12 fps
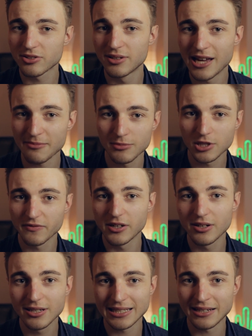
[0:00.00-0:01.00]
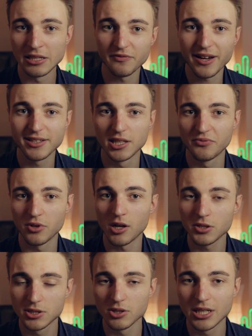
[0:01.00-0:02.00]
to the atmospheric sound effects, it will
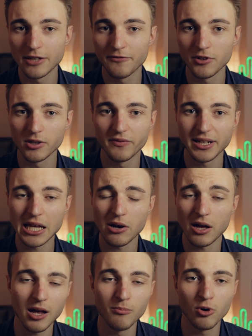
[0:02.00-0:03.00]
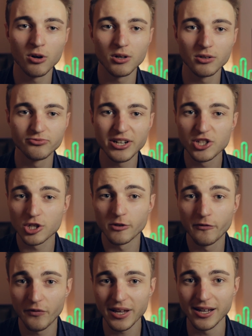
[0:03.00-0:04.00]
also give your video a more richer
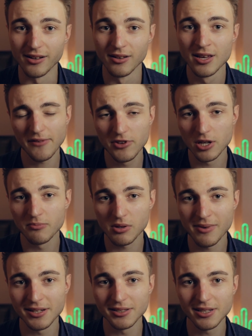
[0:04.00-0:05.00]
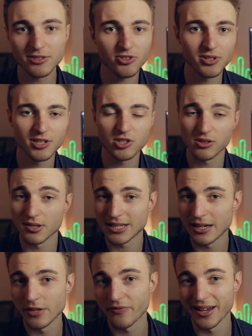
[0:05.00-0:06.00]
feel if you implement these transitional
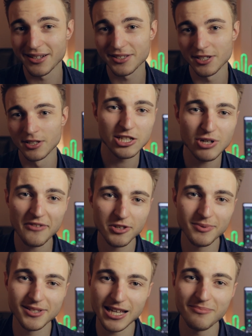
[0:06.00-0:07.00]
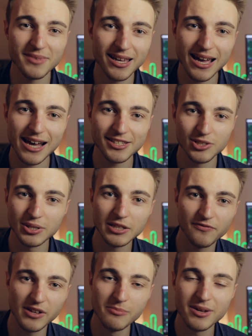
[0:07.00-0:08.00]
sound effects. I strive to be someday as good
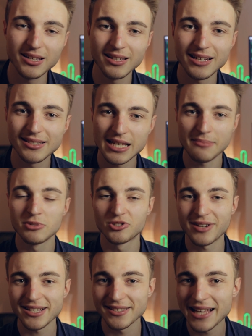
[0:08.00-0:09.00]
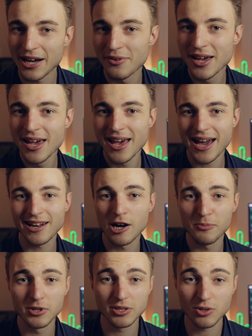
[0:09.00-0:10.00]
at filmmaking as Sam is right now, and I
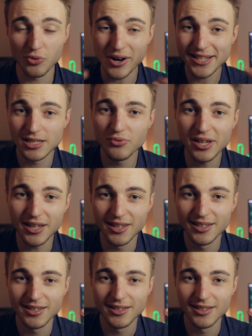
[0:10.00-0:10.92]
upload twice a week.